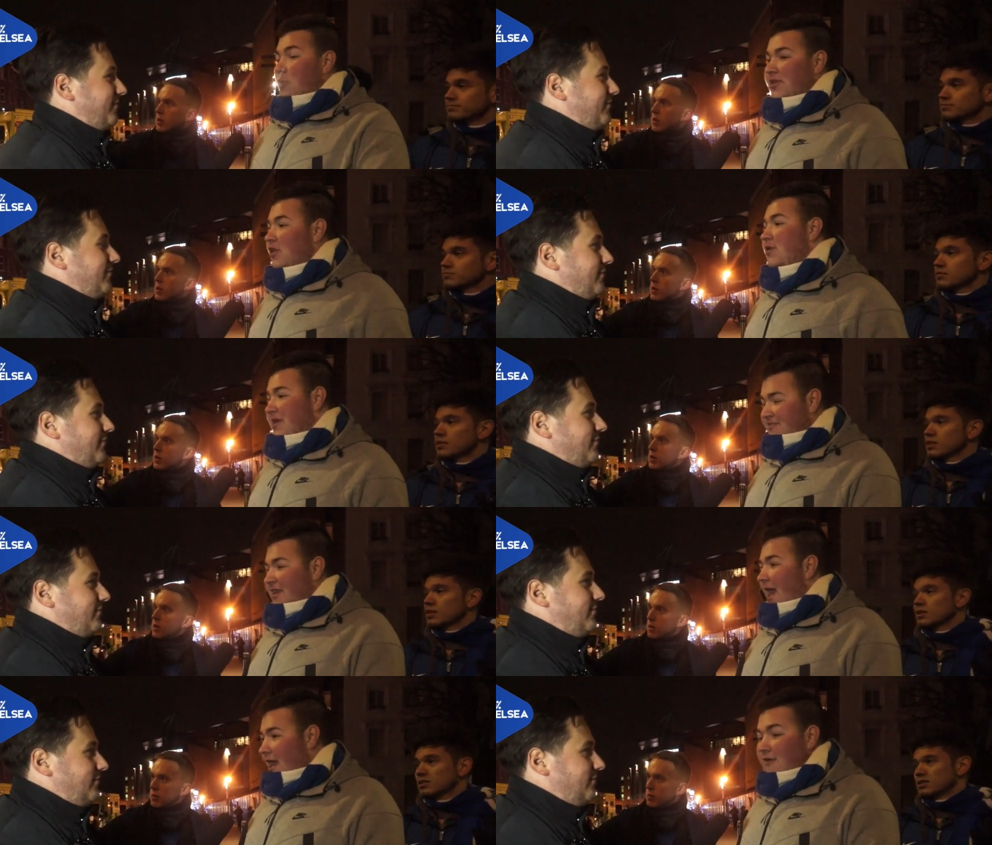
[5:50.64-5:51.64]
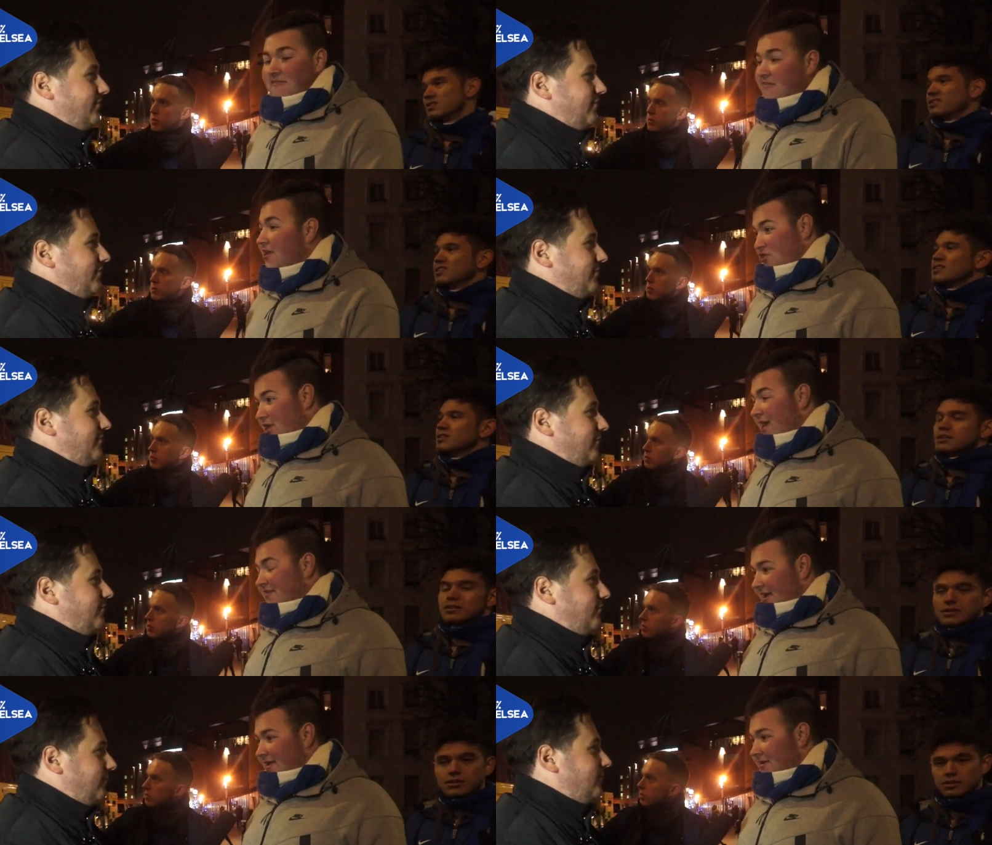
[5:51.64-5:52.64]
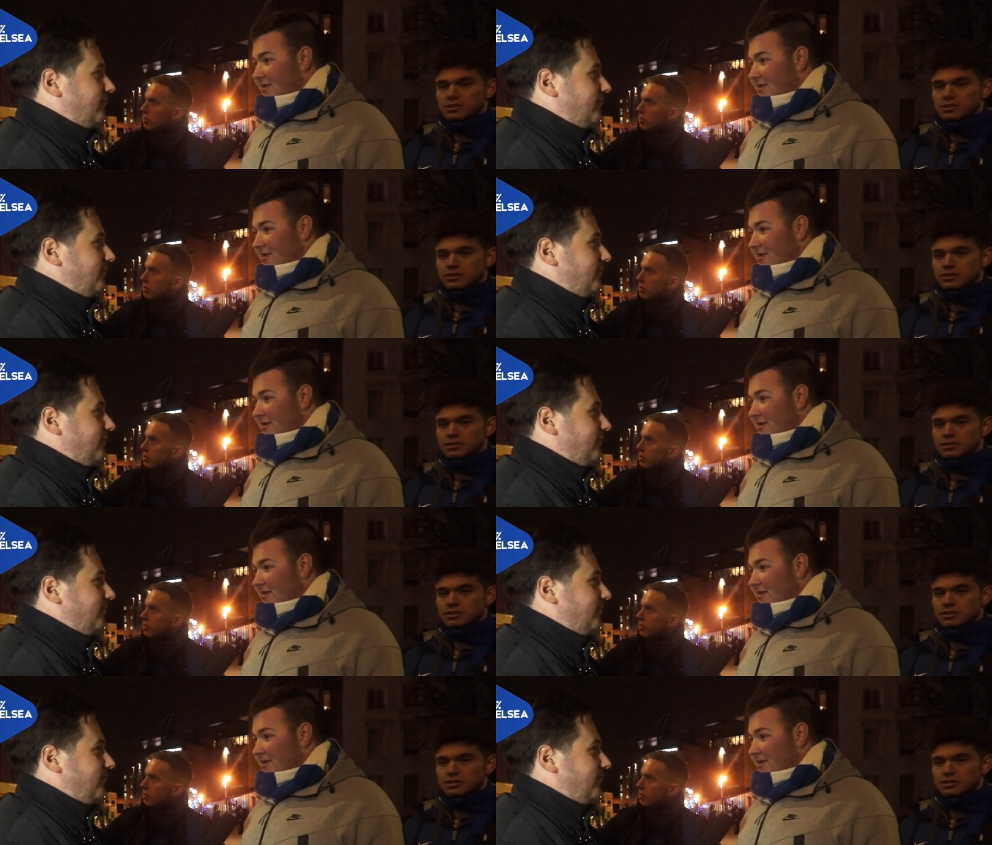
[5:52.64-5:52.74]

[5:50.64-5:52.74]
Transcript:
Speaker 1: We do need to get fresh legs in.